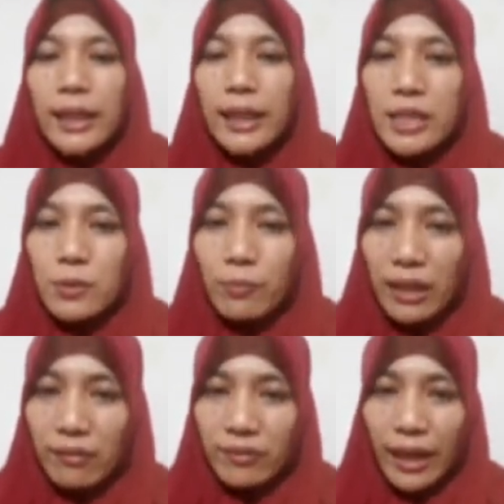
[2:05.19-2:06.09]
it
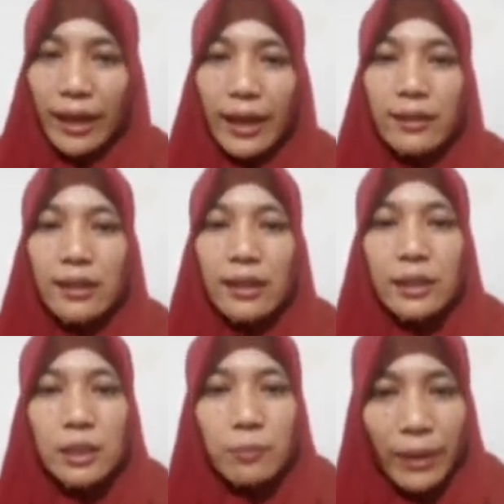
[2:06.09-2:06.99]
means that
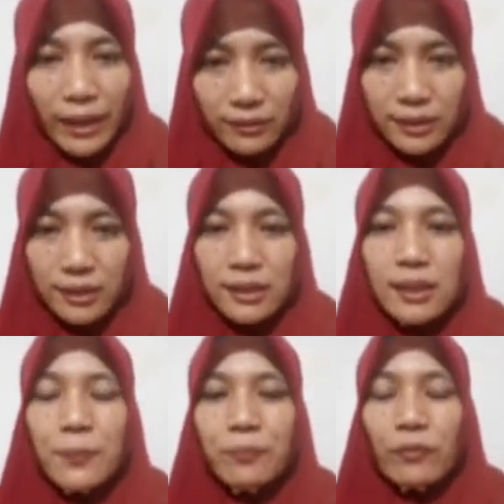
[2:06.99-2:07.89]
the debater